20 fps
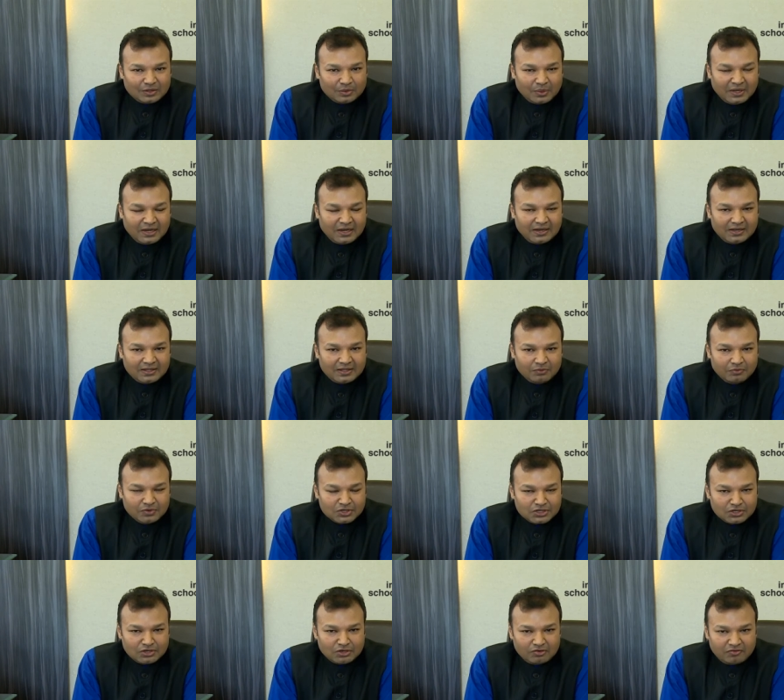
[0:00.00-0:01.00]
Well, the
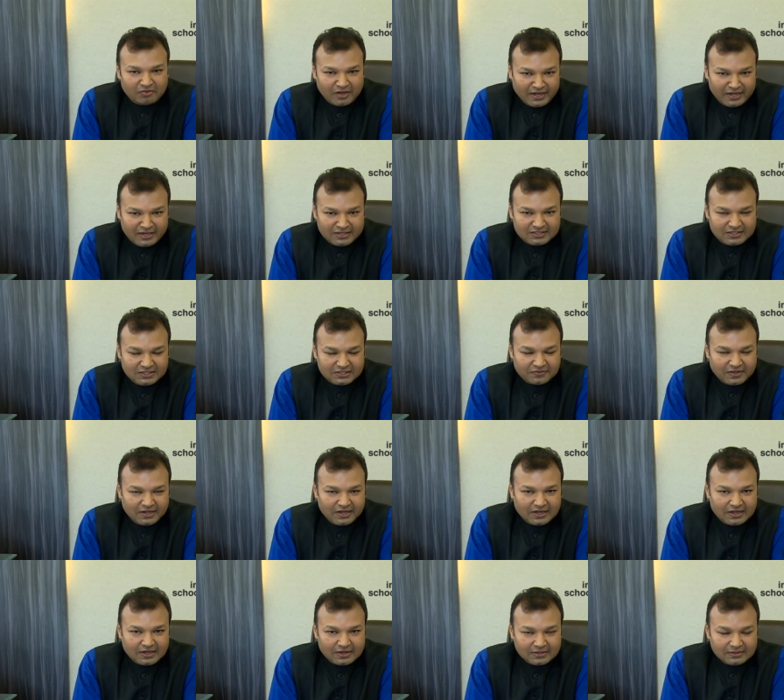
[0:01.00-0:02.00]
vision of INSD is
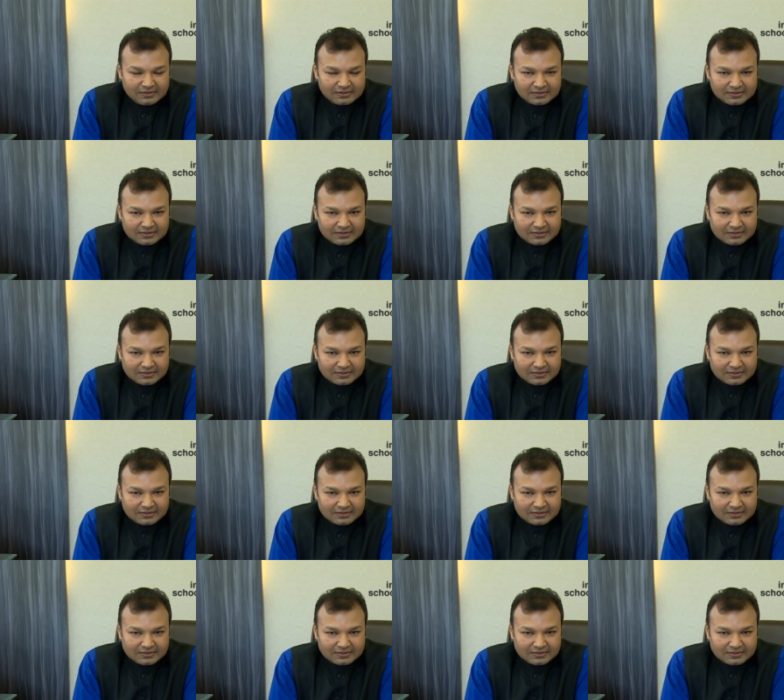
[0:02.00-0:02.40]
very clear.